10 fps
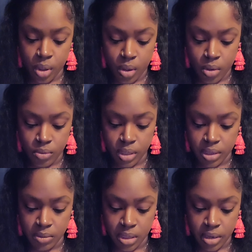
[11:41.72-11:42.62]
all,
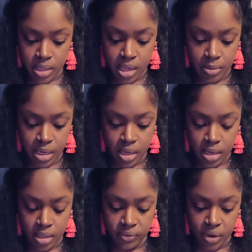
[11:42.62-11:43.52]
there's some clarity coming
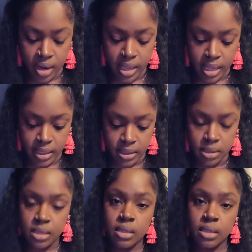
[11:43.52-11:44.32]
in as far as,